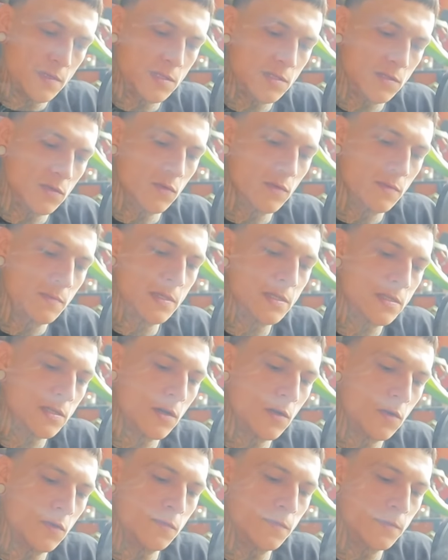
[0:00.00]
the storm is
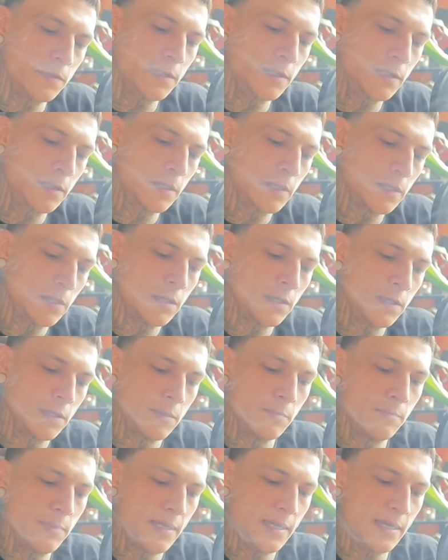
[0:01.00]
over.
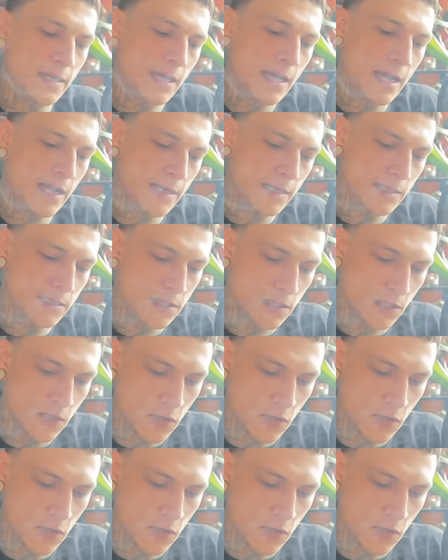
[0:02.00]
Being guided to